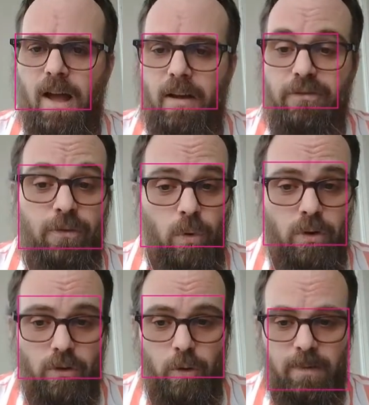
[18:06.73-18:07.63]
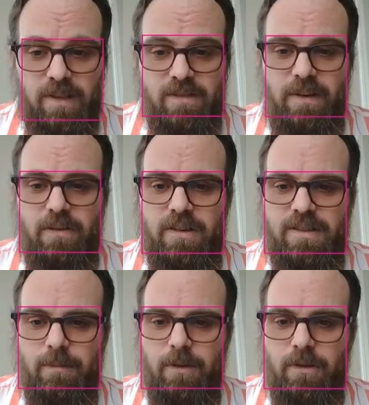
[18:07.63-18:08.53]
for loop is very
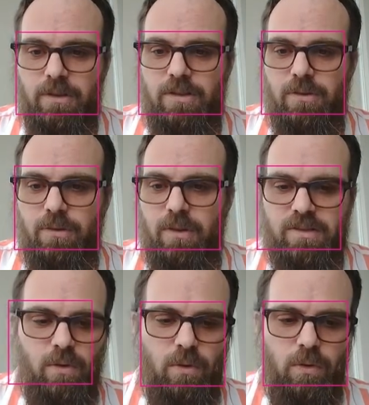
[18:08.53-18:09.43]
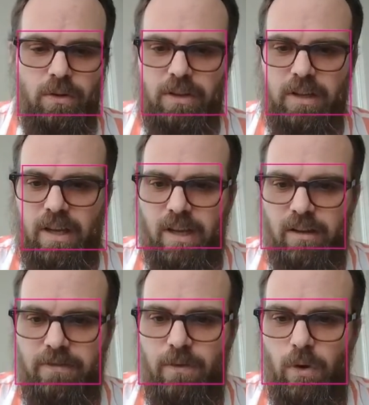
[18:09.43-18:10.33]
similar to this old
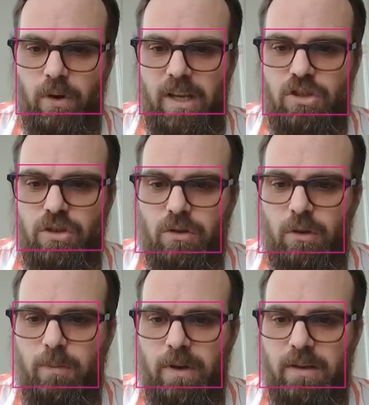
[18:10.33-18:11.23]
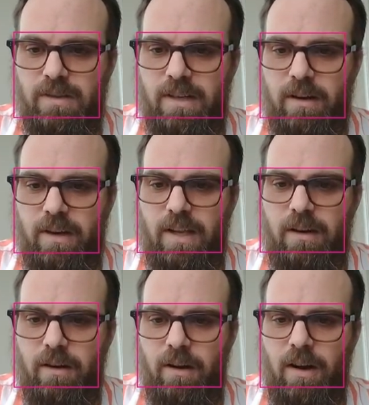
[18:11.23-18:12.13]
for each loop we use down
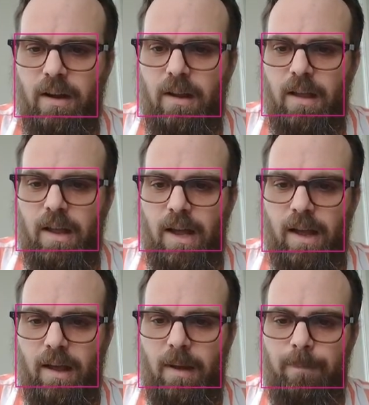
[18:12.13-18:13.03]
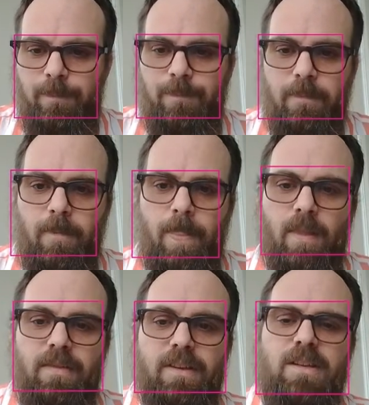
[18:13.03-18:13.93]
here.
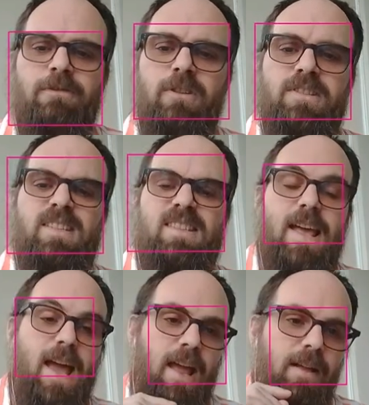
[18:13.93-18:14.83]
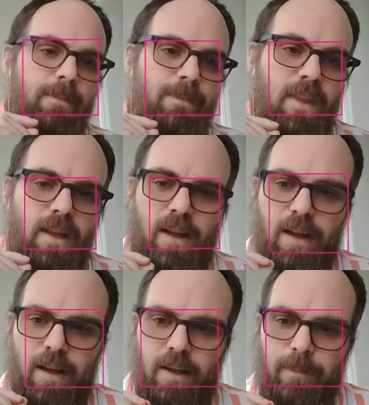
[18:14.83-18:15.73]
The difference is that a